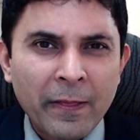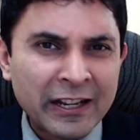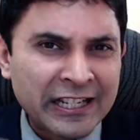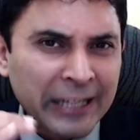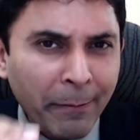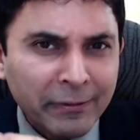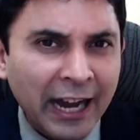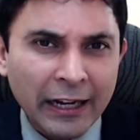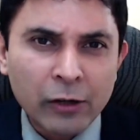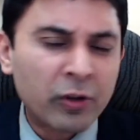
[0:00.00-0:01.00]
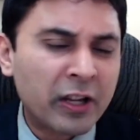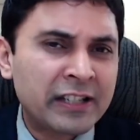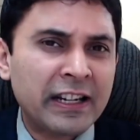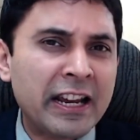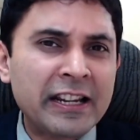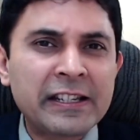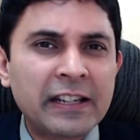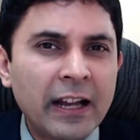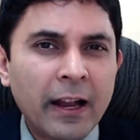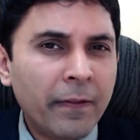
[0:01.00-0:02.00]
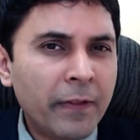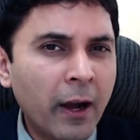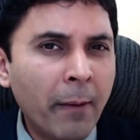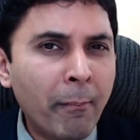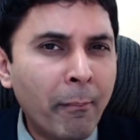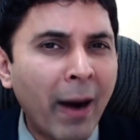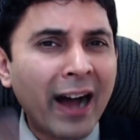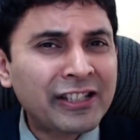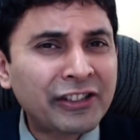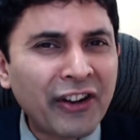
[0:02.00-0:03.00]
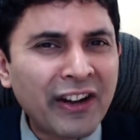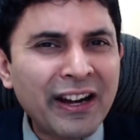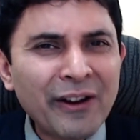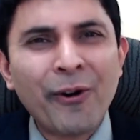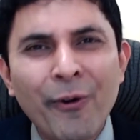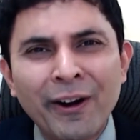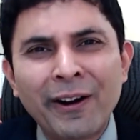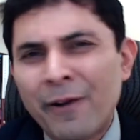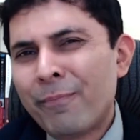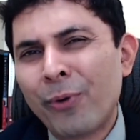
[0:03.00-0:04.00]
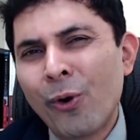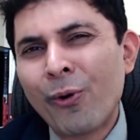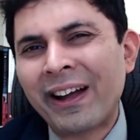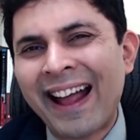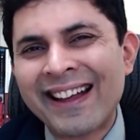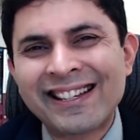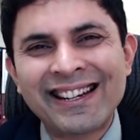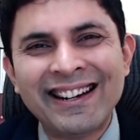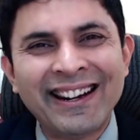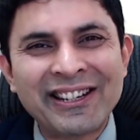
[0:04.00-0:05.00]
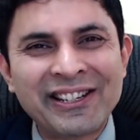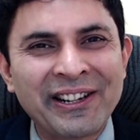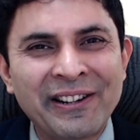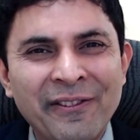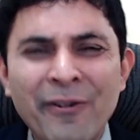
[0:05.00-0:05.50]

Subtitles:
The subtitle to this is the mastery over procrastination.